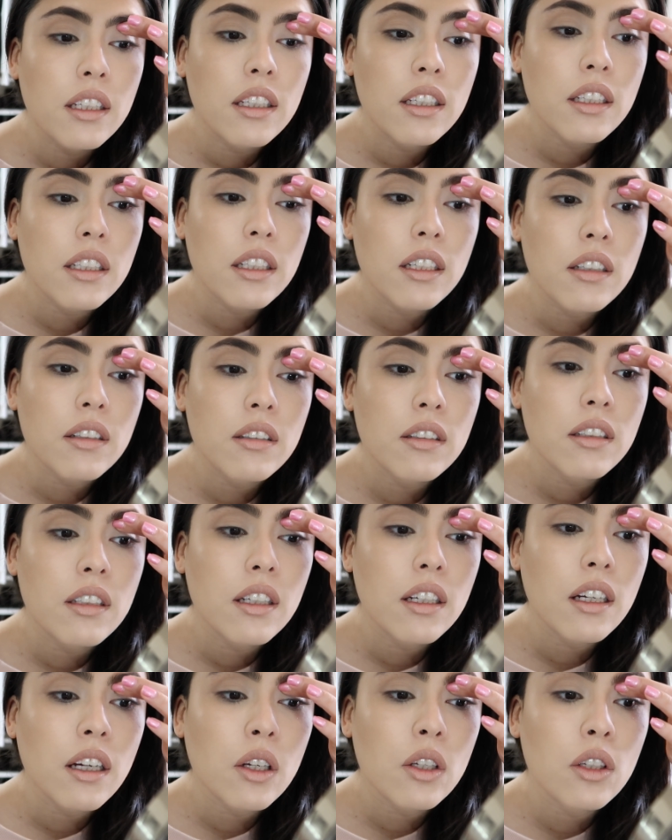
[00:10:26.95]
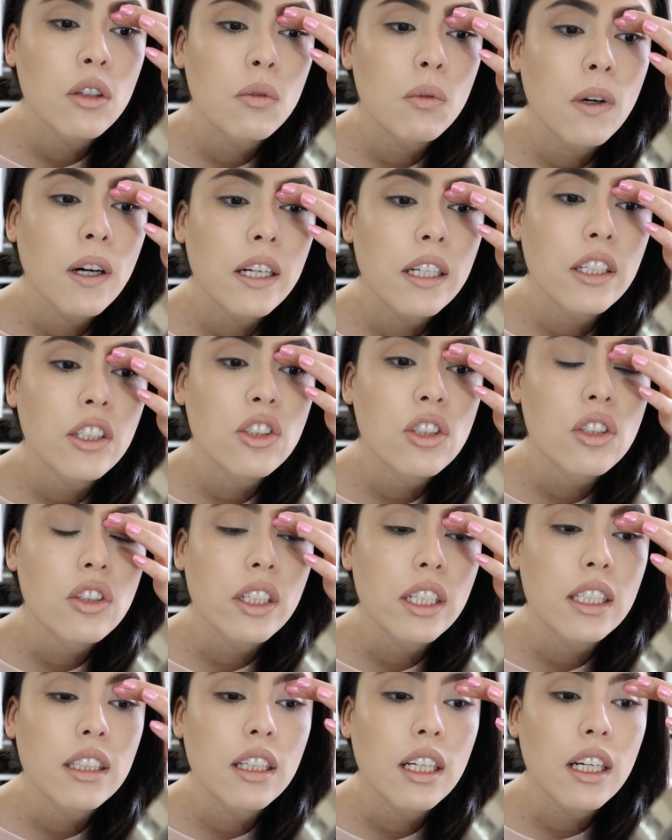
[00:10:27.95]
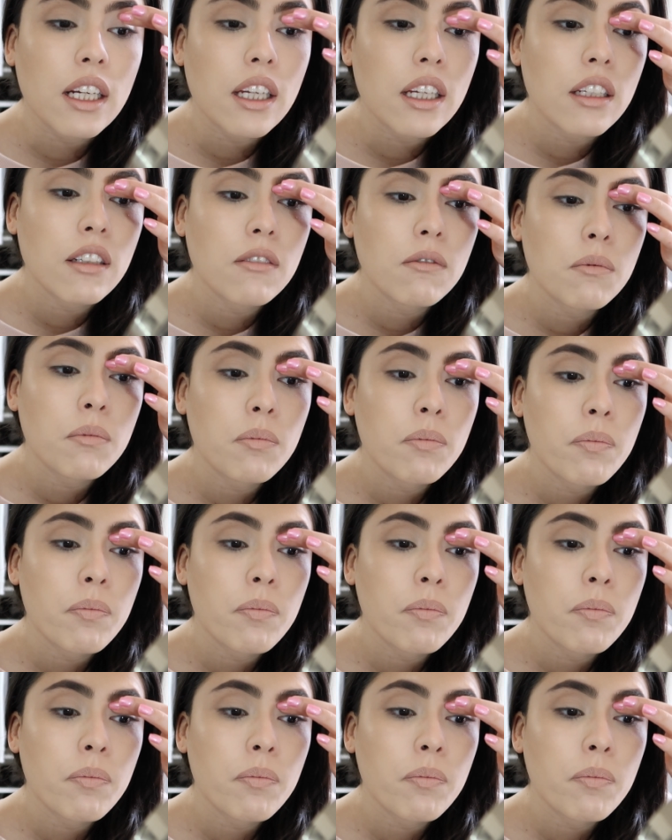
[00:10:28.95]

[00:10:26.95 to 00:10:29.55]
you know, how you want it, straight line,